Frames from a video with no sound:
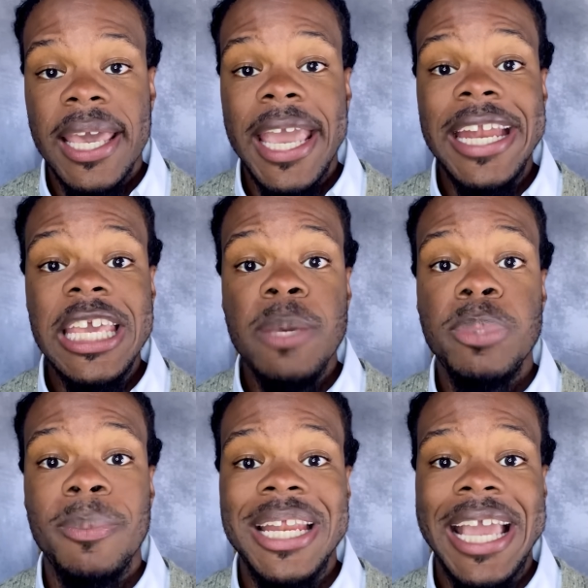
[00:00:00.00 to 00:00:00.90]
and
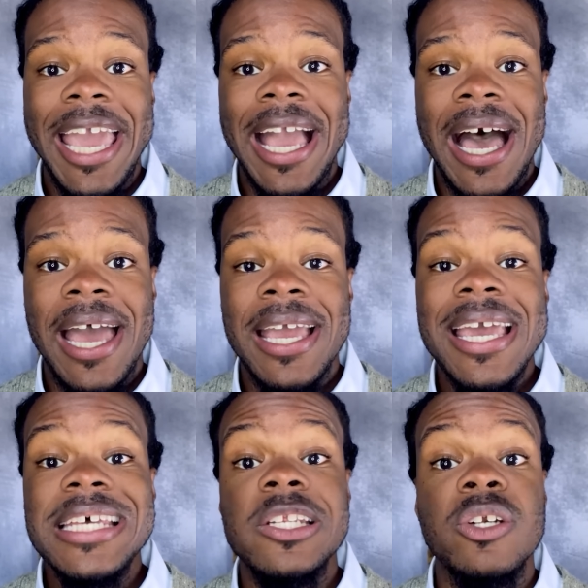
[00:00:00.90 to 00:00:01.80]
implementing A I
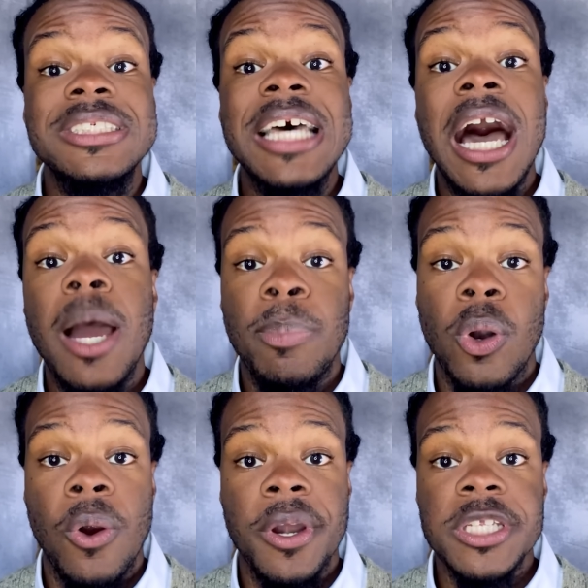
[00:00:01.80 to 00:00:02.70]
as their top priorities